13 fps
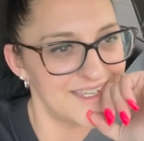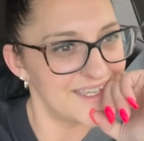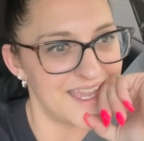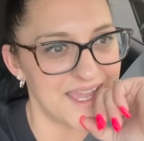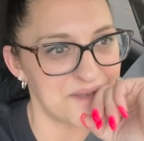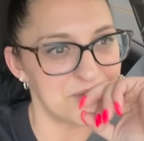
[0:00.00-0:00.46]

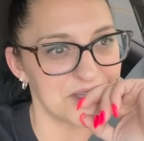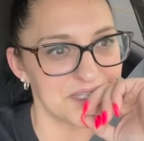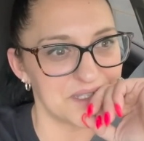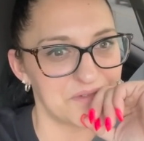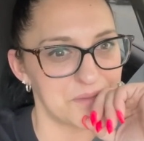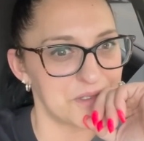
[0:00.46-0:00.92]

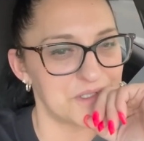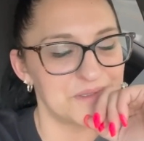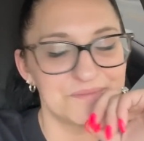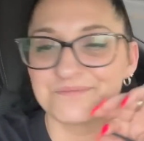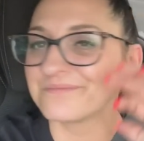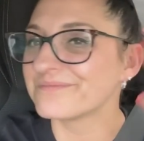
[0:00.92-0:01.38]
Unbelievable.
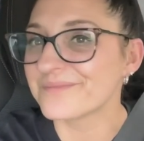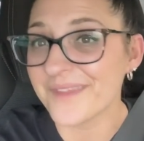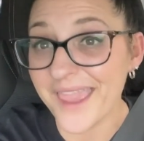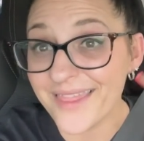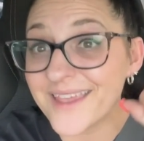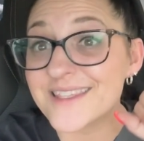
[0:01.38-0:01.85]

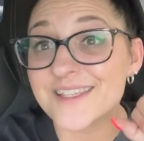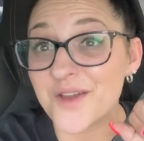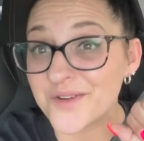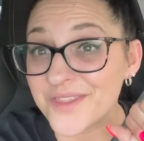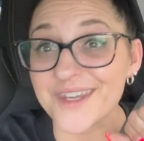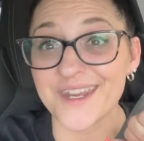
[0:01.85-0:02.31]
Let's go
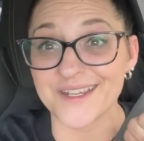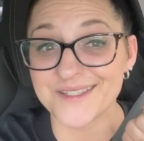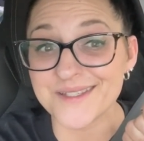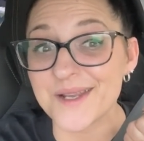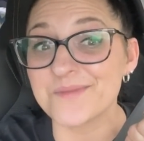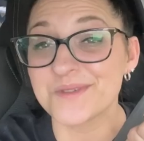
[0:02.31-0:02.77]
to the next
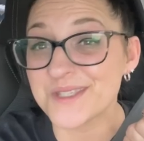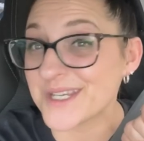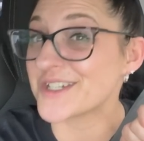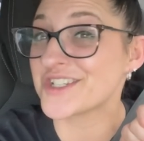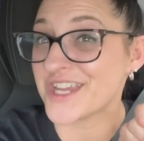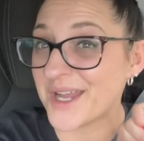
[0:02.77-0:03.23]

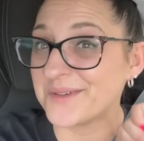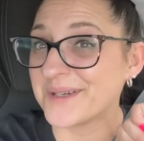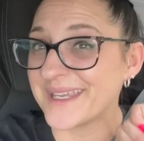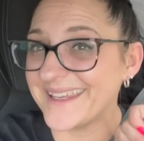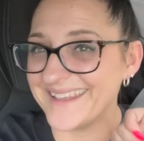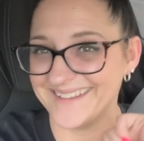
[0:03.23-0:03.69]
dumpster, shall we?